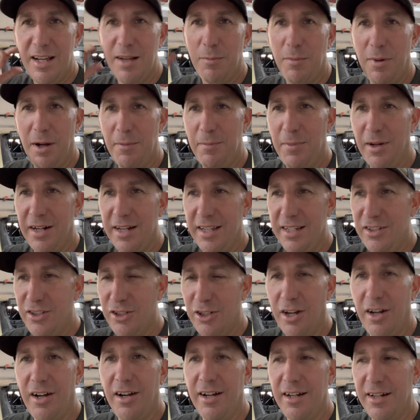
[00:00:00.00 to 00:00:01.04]
my buddy
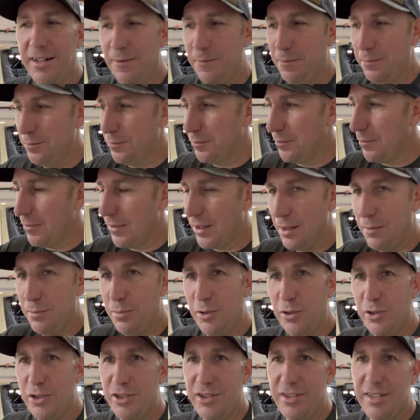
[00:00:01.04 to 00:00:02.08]
Sean
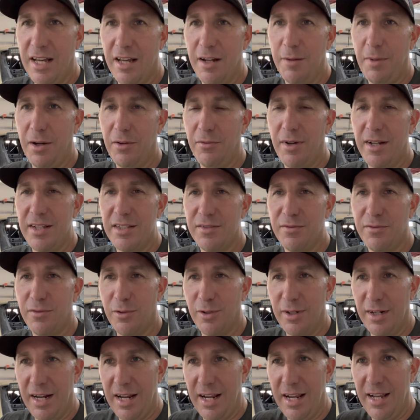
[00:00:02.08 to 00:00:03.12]
pushes down on my
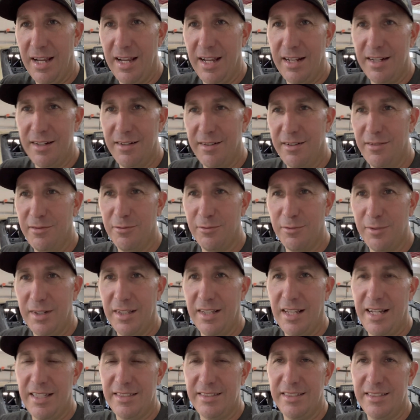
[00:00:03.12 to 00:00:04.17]
reservoir and
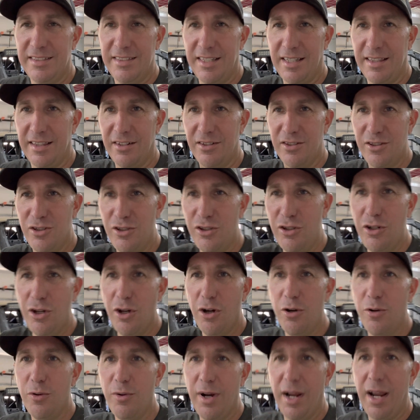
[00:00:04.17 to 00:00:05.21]
realizes that there's
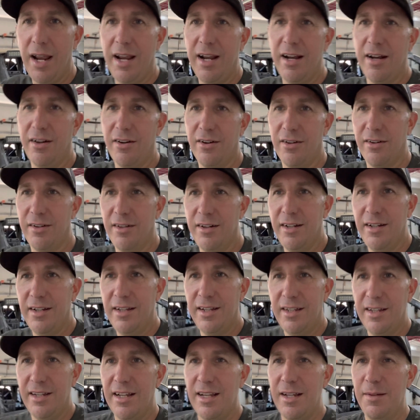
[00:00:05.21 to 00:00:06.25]
no air
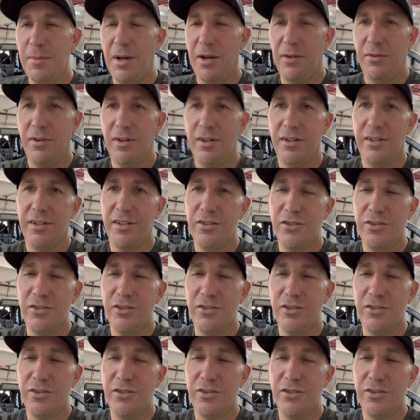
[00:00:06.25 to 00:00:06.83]
in my rear.